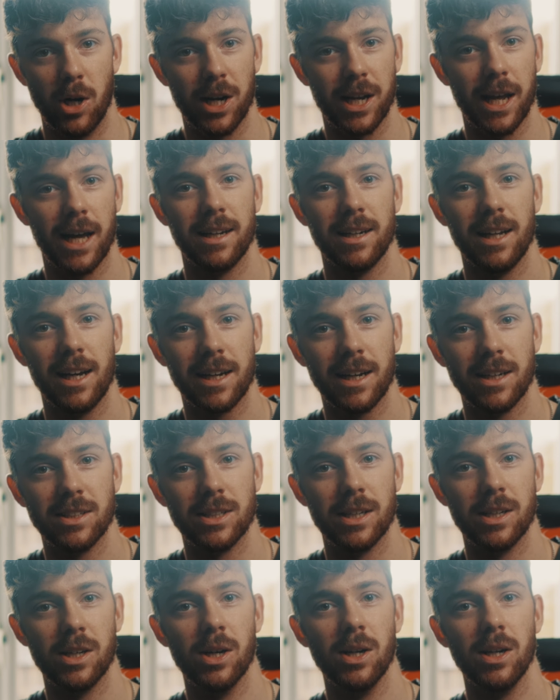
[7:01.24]
again, like I
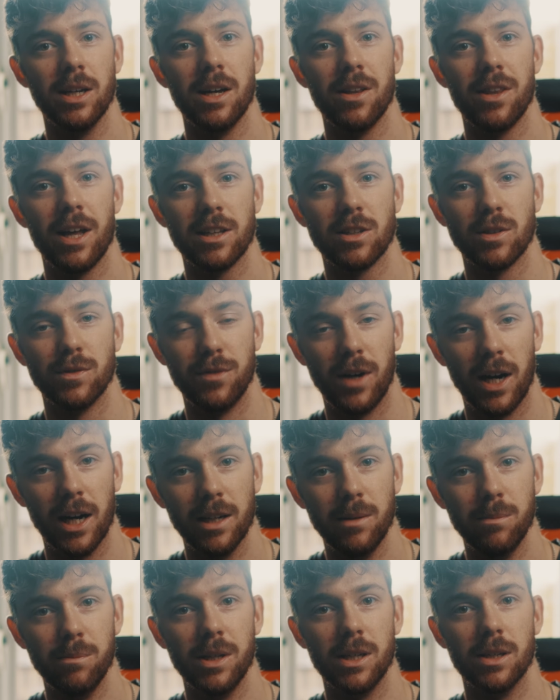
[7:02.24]
said earlier, that's
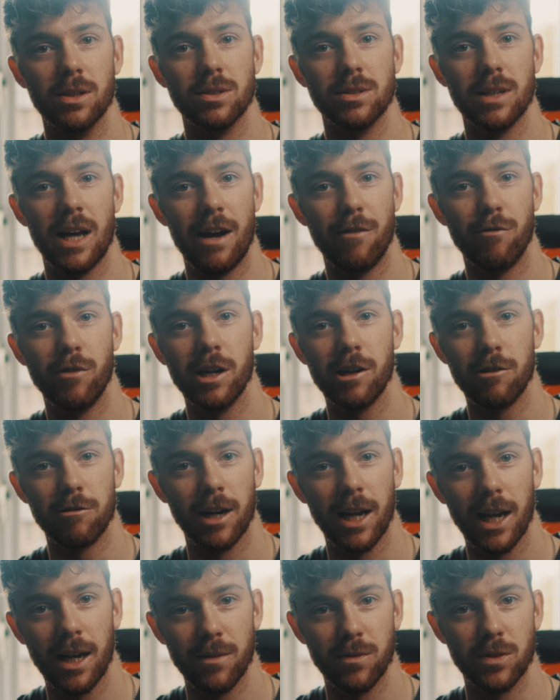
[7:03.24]
fine because every
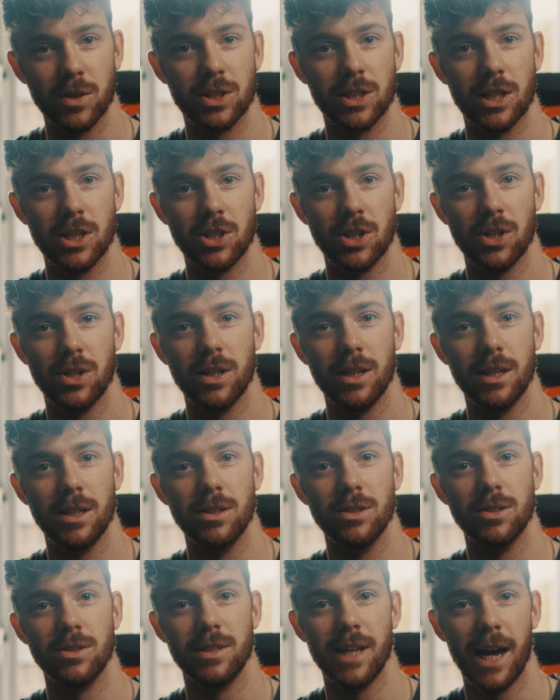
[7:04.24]
creative decision
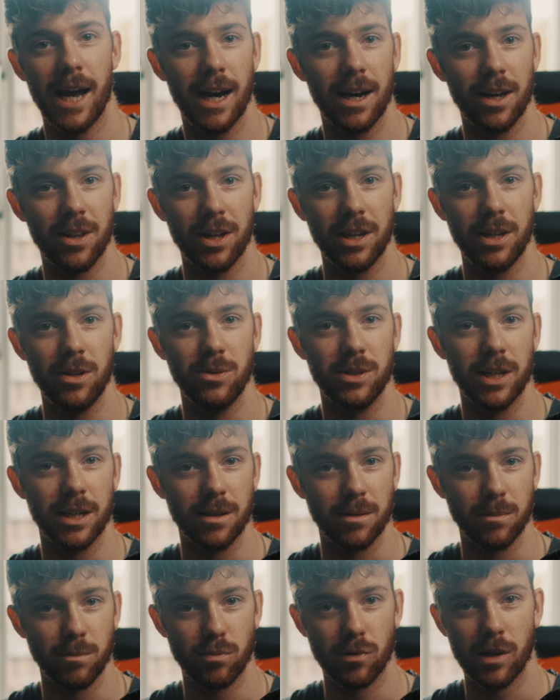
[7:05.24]
is data that you
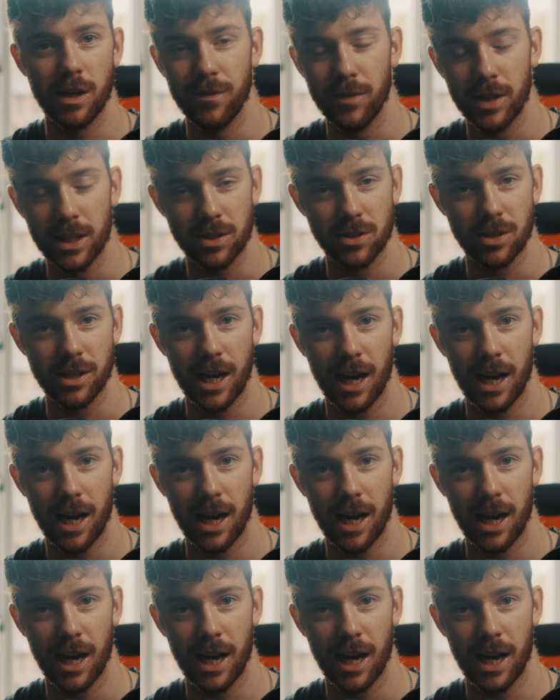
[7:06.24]
didn't previously